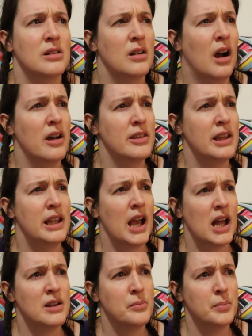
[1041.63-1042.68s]
either he
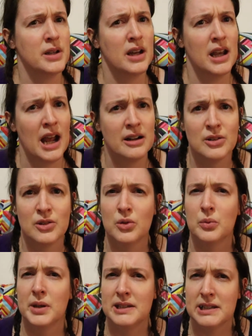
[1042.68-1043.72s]
hadn't been announced or
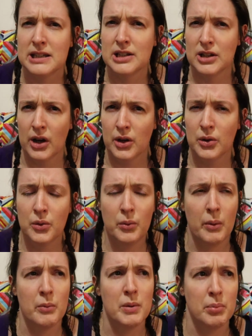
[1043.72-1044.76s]
we didn't know
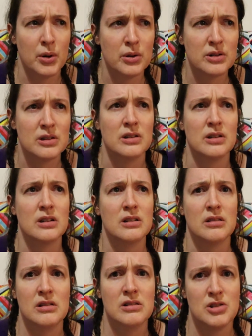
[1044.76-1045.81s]
when we booked
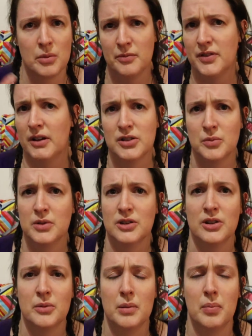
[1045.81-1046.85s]
that Tom Felton was
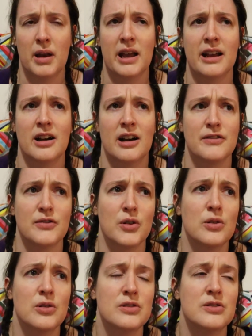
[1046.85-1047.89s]
going to be playing Guy
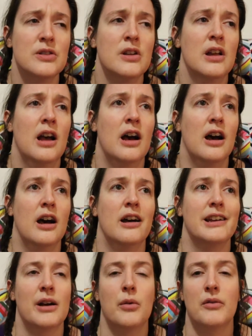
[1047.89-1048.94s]
Fawkes.
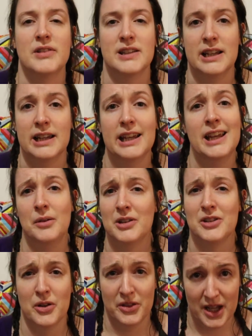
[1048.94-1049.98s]
Now, obviously, he
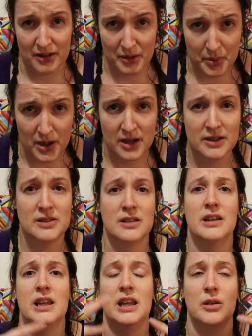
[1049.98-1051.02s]
was not there in
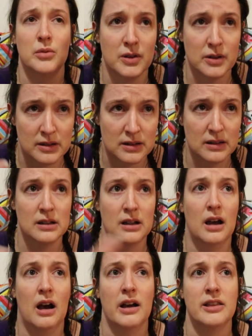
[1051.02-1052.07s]
person. He was
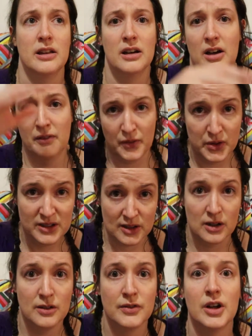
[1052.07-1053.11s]
either a
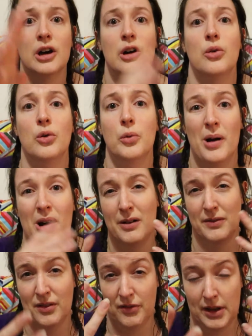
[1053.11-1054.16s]
voiceover or
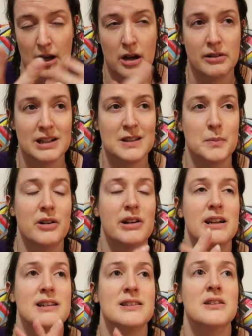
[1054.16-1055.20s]
part of the VR
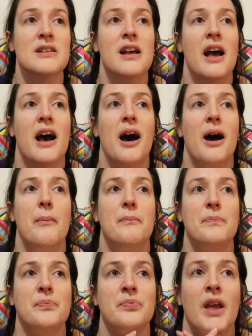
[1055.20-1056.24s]
experience.
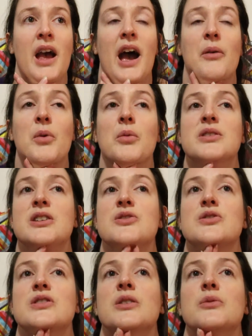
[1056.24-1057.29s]
And what was
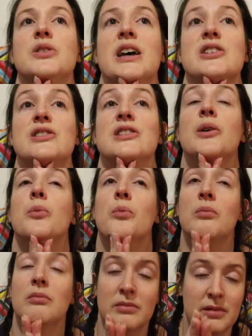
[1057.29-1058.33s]
interesting was actually there,
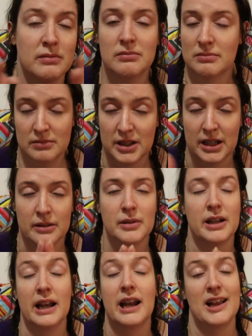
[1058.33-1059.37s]
you know,
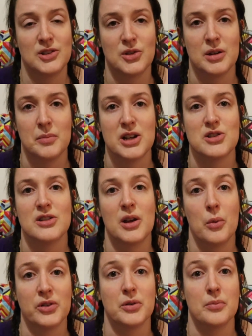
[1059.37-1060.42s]
again, as you can imagine, there
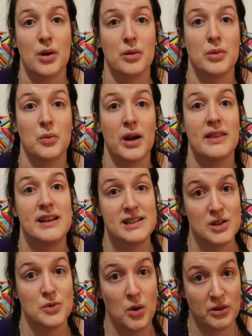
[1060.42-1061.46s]
was a moment where they
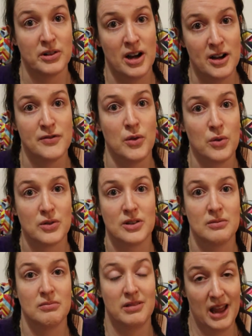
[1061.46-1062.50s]
did want Guy
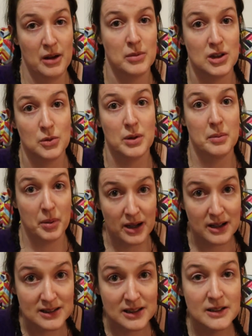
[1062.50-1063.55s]
Fawkes there with you in
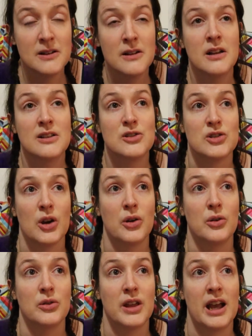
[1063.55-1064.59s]
person.
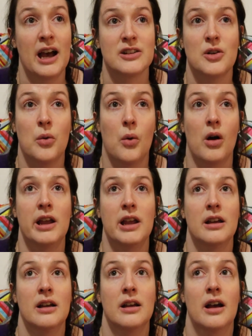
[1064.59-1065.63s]
So they had
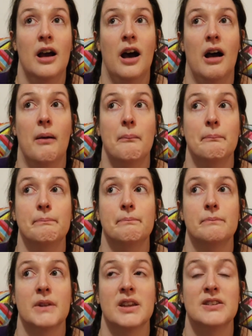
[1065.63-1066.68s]
quite a
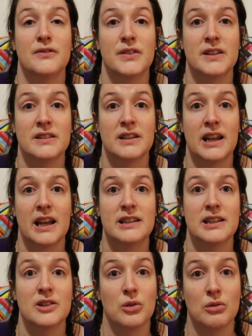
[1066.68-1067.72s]

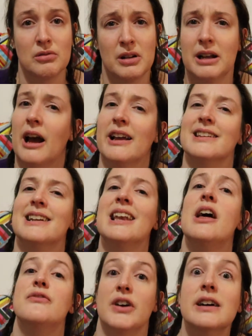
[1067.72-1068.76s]
sophisticated, or I guess
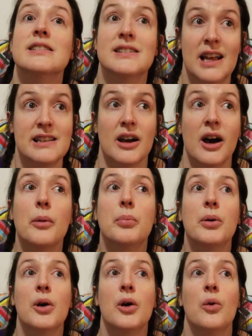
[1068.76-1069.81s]
clever setup
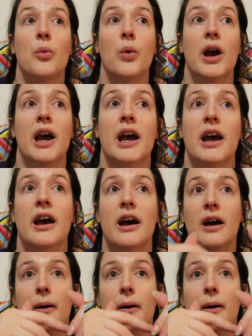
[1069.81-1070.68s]
where